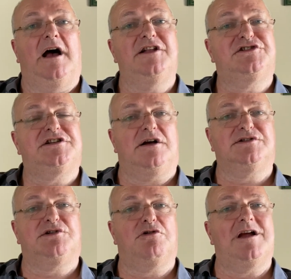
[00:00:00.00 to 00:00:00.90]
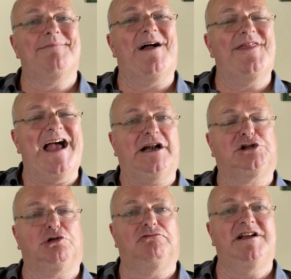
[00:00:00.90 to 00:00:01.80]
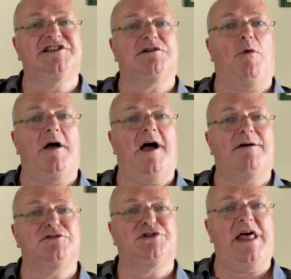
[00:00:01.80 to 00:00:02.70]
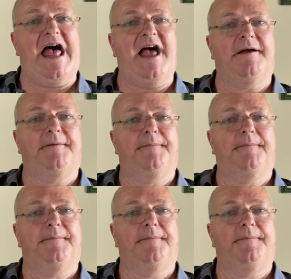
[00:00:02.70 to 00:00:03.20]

and start talking about the actual reason why I was there.